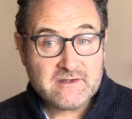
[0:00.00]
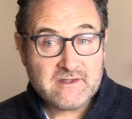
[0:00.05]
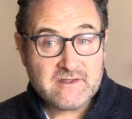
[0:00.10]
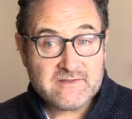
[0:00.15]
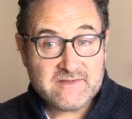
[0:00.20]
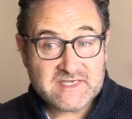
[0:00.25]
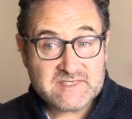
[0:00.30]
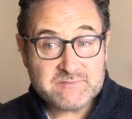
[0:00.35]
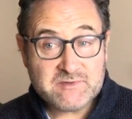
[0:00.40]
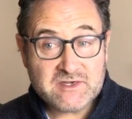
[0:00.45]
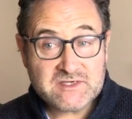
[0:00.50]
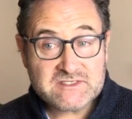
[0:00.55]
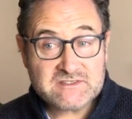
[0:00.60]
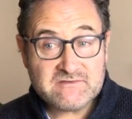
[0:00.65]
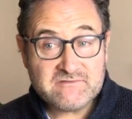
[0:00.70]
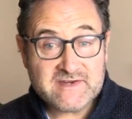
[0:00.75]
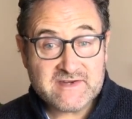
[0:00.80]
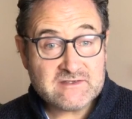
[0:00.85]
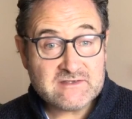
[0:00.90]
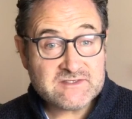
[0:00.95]
This person
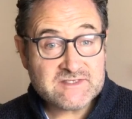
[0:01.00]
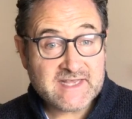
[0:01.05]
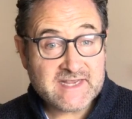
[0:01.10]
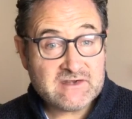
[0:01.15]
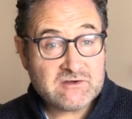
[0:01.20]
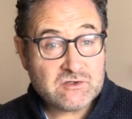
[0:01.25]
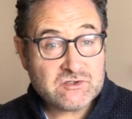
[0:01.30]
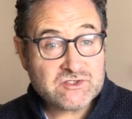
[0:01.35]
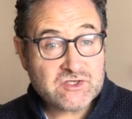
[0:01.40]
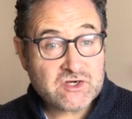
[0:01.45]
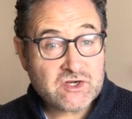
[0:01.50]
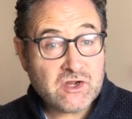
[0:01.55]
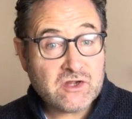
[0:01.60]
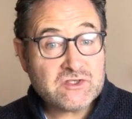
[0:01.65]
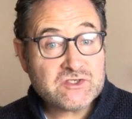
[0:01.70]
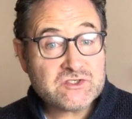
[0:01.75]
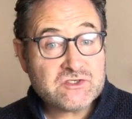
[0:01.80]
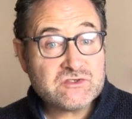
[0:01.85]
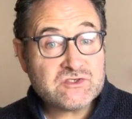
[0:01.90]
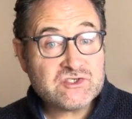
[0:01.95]
feels they are under
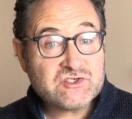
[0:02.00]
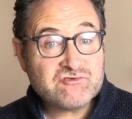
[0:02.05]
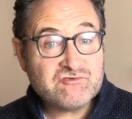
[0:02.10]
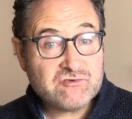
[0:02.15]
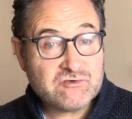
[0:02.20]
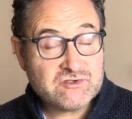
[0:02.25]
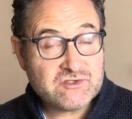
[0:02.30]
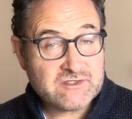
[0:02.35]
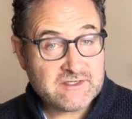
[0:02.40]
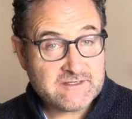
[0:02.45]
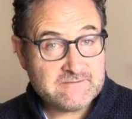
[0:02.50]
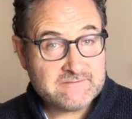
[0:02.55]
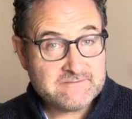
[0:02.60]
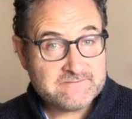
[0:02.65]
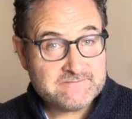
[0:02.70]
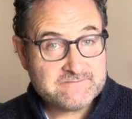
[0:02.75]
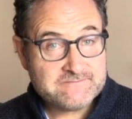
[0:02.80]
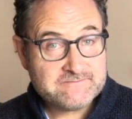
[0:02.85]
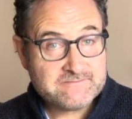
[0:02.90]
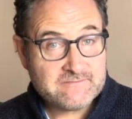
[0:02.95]
constant scrutiny,
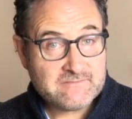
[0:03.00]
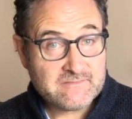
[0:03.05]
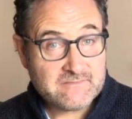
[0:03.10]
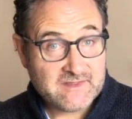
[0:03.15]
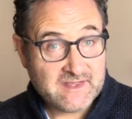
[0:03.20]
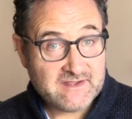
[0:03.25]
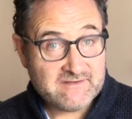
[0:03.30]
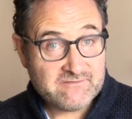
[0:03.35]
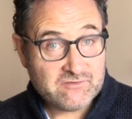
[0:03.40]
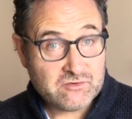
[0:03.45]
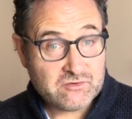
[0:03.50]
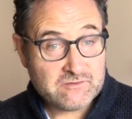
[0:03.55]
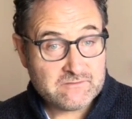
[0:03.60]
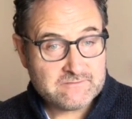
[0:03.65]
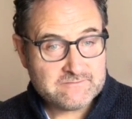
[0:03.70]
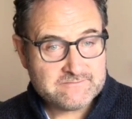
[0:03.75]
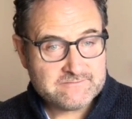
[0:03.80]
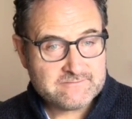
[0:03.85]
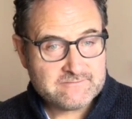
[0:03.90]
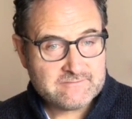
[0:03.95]
therefore.
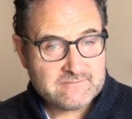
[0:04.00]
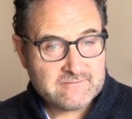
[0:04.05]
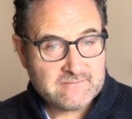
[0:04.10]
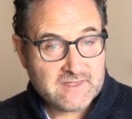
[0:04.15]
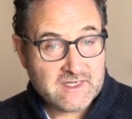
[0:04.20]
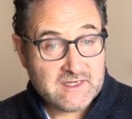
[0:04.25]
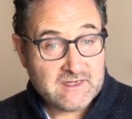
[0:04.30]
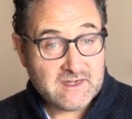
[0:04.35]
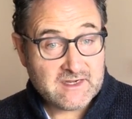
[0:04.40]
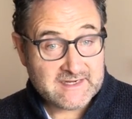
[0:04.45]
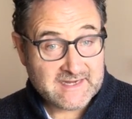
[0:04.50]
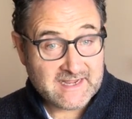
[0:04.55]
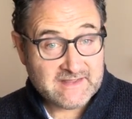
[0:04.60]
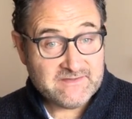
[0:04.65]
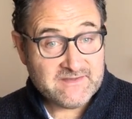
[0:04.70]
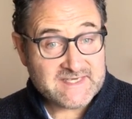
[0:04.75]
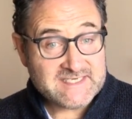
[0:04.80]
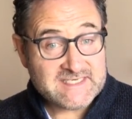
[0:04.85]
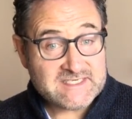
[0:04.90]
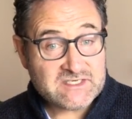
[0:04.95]
Again,
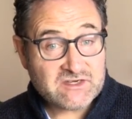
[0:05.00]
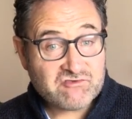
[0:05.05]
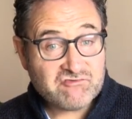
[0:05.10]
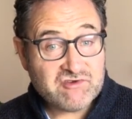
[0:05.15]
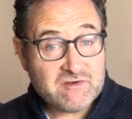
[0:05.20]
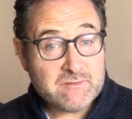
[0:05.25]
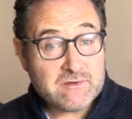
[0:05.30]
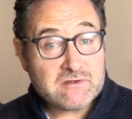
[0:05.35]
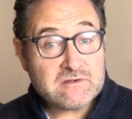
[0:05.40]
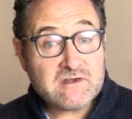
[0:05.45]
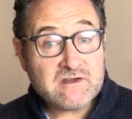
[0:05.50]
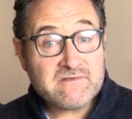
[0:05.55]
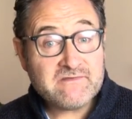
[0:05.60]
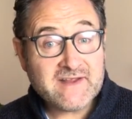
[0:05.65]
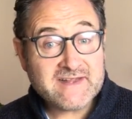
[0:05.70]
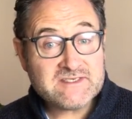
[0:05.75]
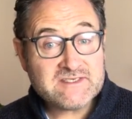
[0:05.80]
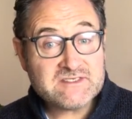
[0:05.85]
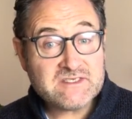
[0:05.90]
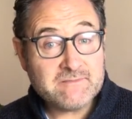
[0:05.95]
this is a criminal
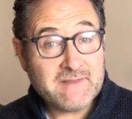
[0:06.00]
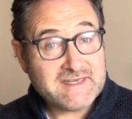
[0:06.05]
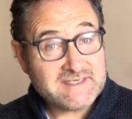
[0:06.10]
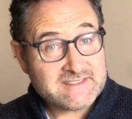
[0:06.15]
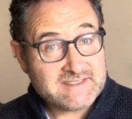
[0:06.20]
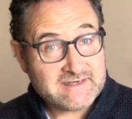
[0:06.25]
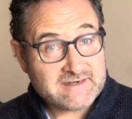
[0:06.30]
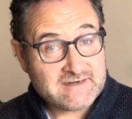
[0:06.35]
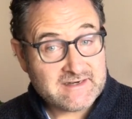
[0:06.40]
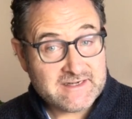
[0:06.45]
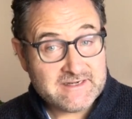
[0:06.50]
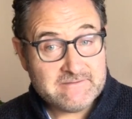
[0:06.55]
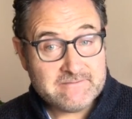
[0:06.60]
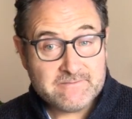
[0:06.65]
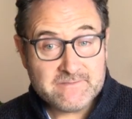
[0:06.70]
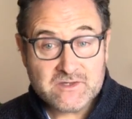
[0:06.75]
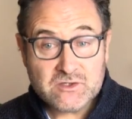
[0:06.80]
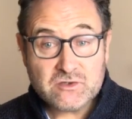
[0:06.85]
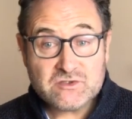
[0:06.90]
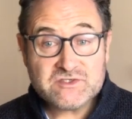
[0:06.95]
offence domestically
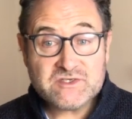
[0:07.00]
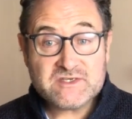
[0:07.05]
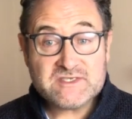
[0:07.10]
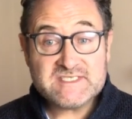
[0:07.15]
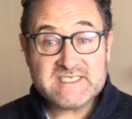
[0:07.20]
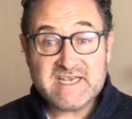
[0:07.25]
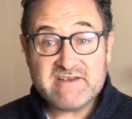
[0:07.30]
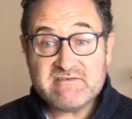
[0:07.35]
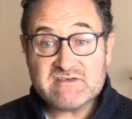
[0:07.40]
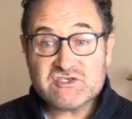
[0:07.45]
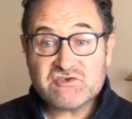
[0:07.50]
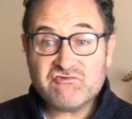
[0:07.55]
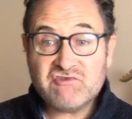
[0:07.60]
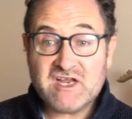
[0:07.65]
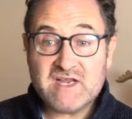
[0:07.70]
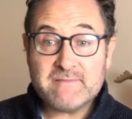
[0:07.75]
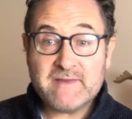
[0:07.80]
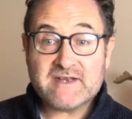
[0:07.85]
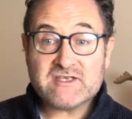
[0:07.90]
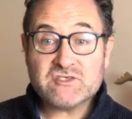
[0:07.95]
under the Serious
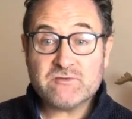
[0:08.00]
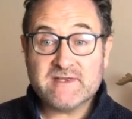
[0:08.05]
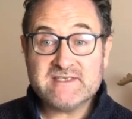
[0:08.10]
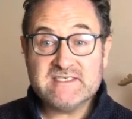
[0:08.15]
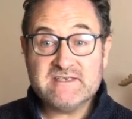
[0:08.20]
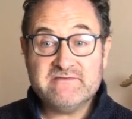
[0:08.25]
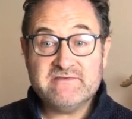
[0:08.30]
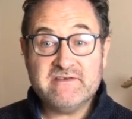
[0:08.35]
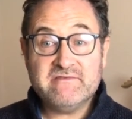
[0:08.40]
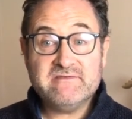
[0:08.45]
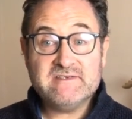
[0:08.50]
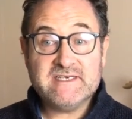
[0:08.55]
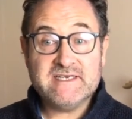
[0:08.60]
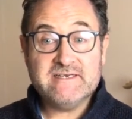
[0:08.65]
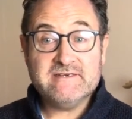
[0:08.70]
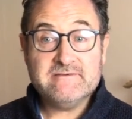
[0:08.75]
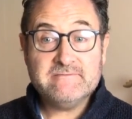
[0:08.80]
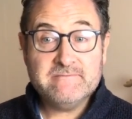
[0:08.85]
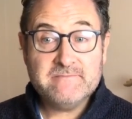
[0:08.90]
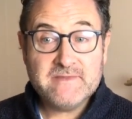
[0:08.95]
Crime Act
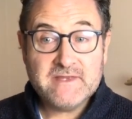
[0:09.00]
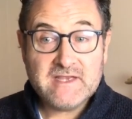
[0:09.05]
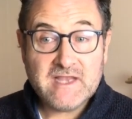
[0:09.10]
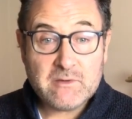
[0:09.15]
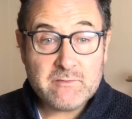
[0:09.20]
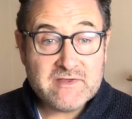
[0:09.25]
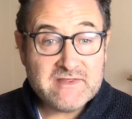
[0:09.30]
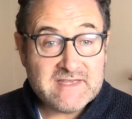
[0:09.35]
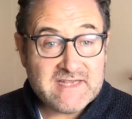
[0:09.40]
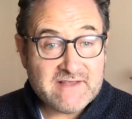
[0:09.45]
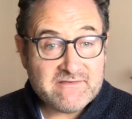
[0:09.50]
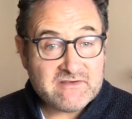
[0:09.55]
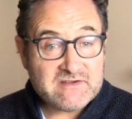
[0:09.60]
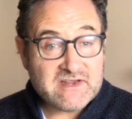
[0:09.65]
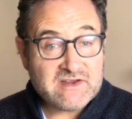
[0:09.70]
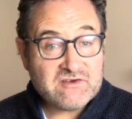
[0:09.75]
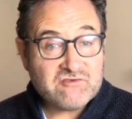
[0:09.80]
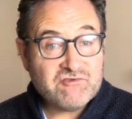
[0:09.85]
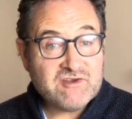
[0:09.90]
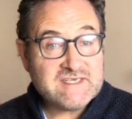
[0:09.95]
2015, and with the
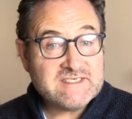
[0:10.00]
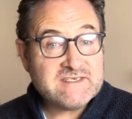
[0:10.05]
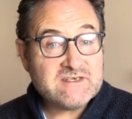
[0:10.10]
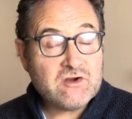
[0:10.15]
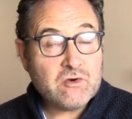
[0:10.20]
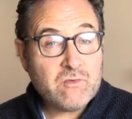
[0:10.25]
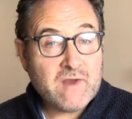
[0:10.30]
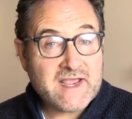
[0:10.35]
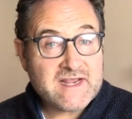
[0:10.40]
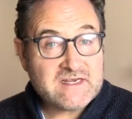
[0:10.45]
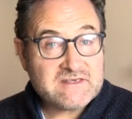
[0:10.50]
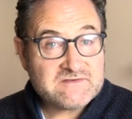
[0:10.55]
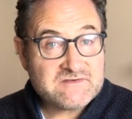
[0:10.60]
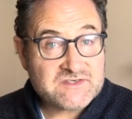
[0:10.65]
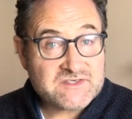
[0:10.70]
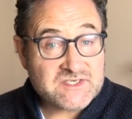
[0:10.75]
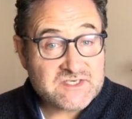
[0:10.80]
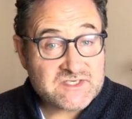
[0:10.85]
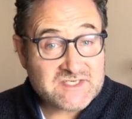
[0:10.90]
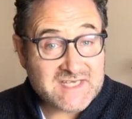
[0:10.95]
ever-increasing awareness of
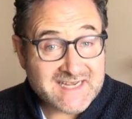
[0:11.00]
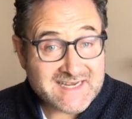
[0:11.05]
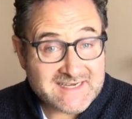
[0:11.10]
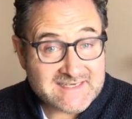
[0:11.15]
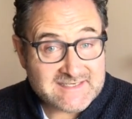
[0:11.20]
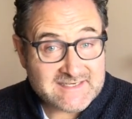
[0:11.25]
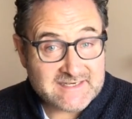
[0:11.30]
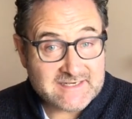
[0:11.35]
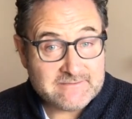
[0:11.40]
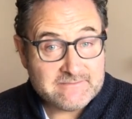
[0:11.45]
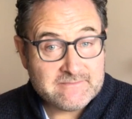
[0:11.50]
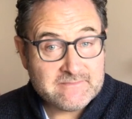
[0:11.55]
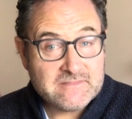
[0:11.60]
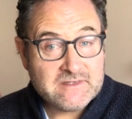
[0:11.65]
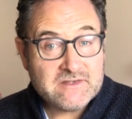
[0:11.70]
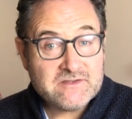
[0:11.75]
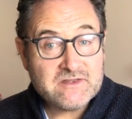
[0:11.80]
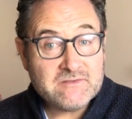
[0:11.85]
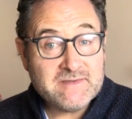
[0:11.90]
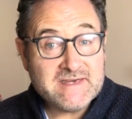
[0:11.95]
society,
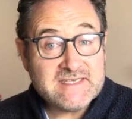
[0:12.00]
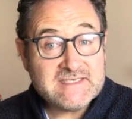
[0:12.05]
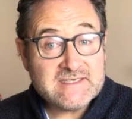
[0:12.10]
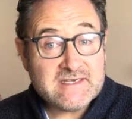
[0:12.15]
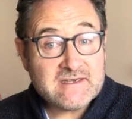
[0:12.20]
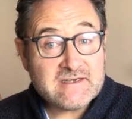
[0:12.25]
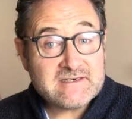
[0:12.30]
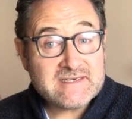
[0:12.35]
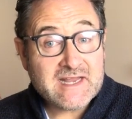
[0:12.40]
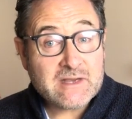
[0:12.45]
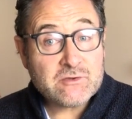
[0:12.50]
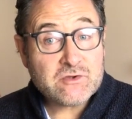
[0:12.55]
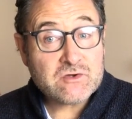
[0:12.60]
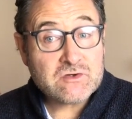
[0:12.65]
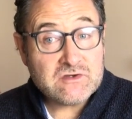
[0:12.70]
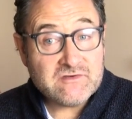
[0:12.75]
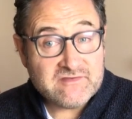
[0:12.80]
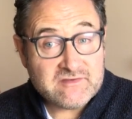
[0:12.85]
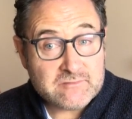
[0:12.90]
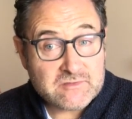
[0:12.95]
the media and now the
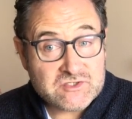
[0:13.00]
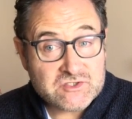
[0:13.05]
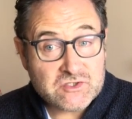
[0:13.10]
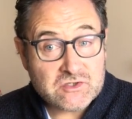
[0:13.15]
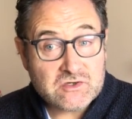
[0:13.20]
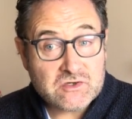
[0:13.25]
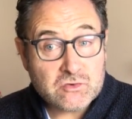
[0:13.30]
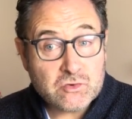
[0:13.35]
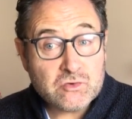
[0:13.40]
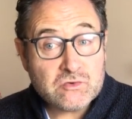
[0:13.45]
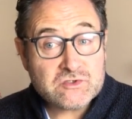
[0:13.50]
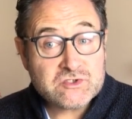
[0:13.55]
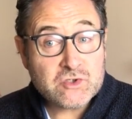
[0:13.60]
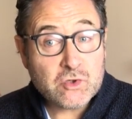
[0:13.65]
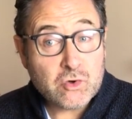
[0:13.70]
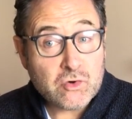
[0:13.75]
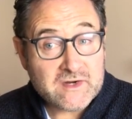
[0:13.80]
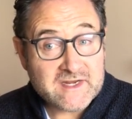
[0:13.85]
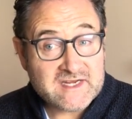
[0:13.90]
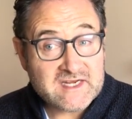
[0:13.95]
government all
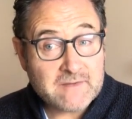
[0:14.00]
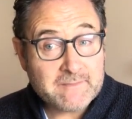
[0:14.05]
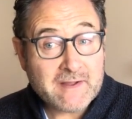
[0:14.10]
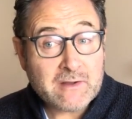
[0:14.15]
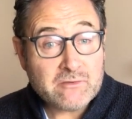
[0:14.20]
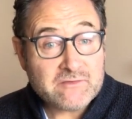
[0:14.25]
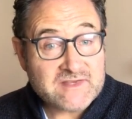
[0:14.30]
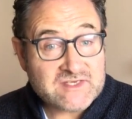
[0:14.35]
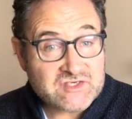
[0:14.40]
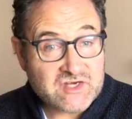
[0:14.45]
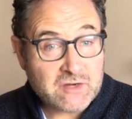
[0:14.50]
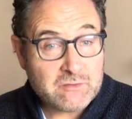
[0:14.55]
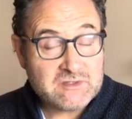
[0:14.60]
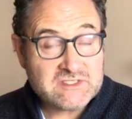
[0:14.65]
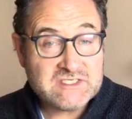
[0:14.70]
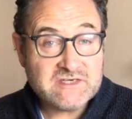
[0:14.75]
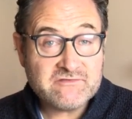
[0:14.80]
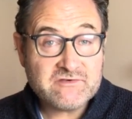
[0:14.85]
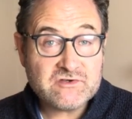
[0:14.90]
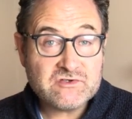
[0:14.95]
talking about this
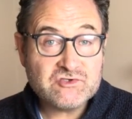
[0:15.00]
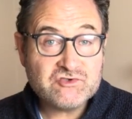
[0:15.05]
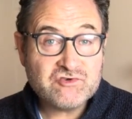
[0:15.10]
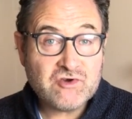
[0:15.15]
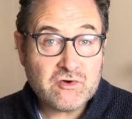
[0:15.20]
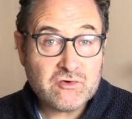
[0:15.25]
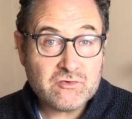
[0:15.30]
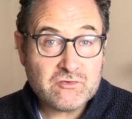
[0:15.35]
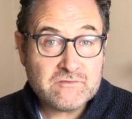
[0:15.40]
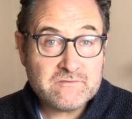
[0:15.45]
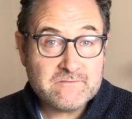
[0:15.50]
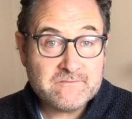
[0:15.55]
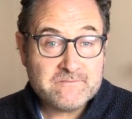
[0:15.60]
coercive control,